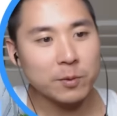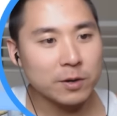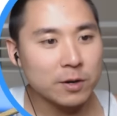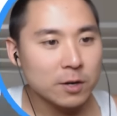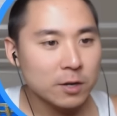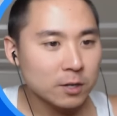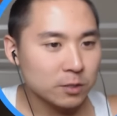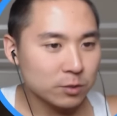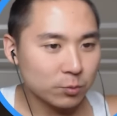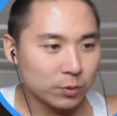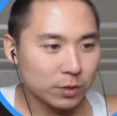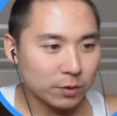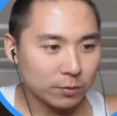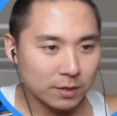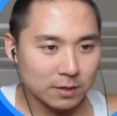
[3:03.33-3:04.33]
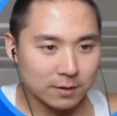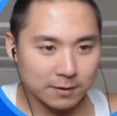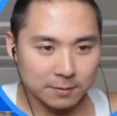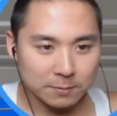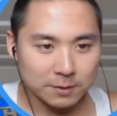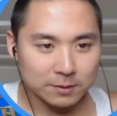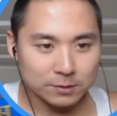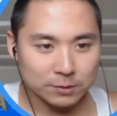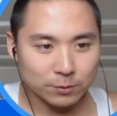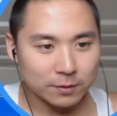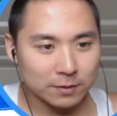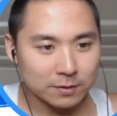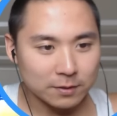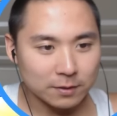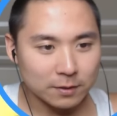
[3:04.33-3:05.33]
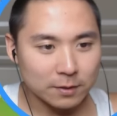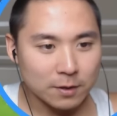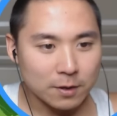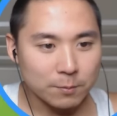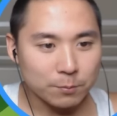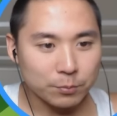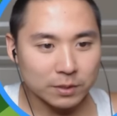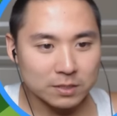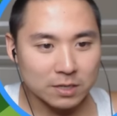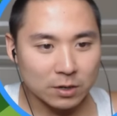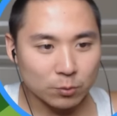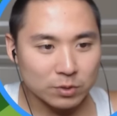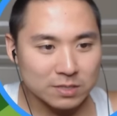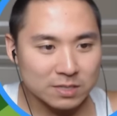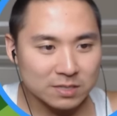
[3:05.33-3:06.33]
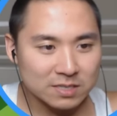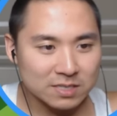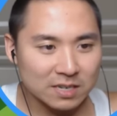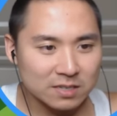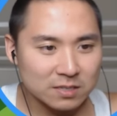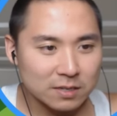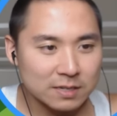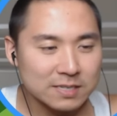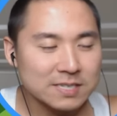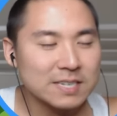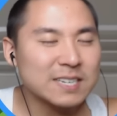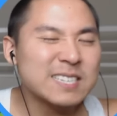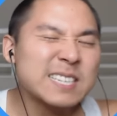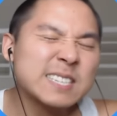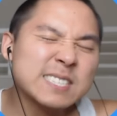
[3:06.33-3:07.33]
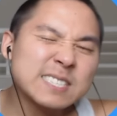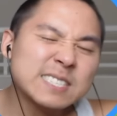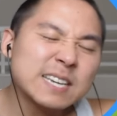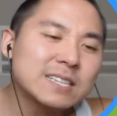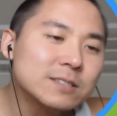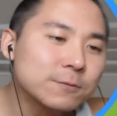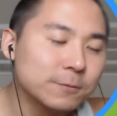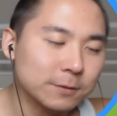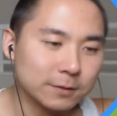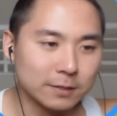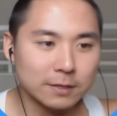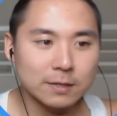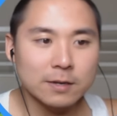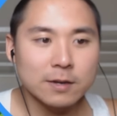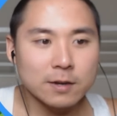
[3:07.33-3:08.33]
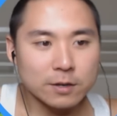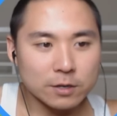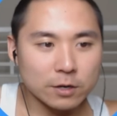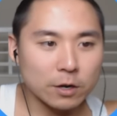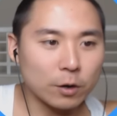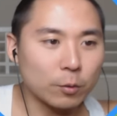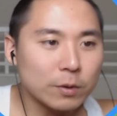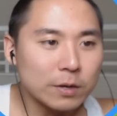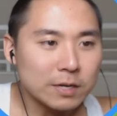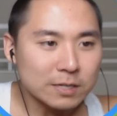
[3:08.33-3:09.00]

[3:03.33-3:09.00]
her so we don't get nightmares or anything. But uh, we success successfully, you know,